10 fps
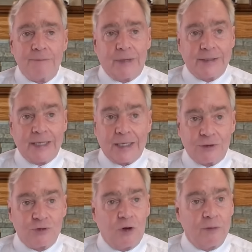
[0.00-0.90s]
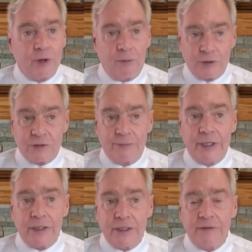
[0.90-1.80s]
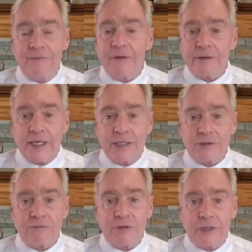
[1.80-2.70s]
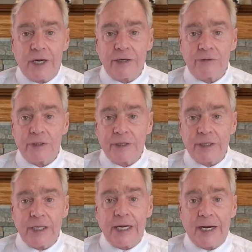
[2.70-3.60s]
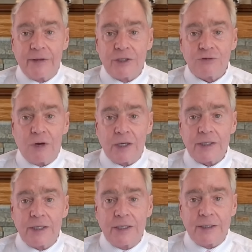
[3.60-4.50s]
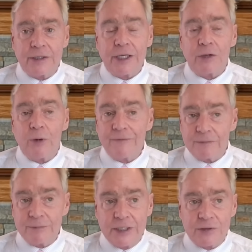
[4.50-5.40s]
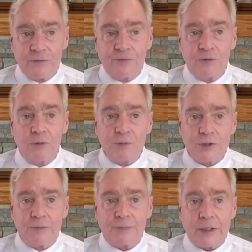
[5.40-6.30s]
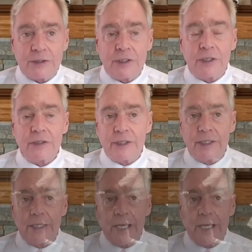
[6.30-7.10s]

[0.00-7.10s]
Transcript: my doctor told me almost immediately he felt I should retire and, and get out of the truck. Uh, you get away from diesel fumes and the particulate in